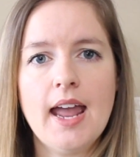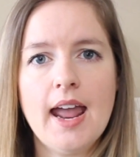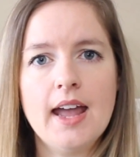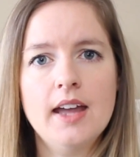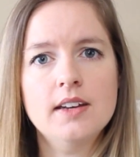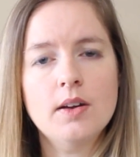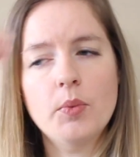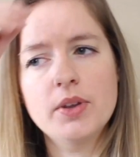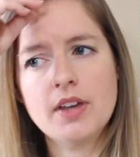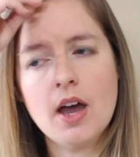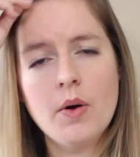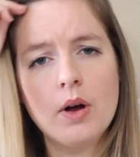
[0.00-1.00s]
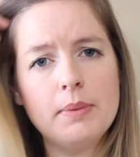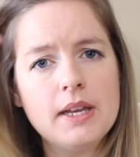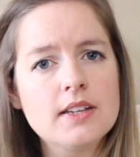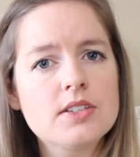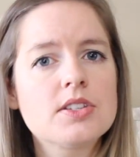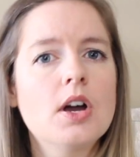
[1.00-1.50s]
and with Koa
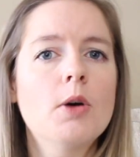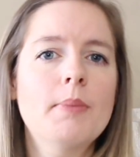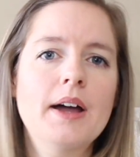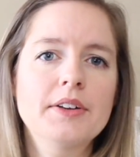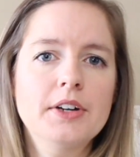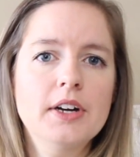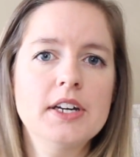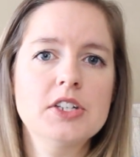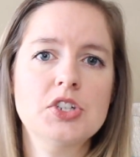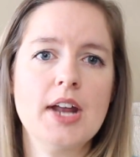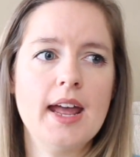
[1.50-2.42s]
being so malnourished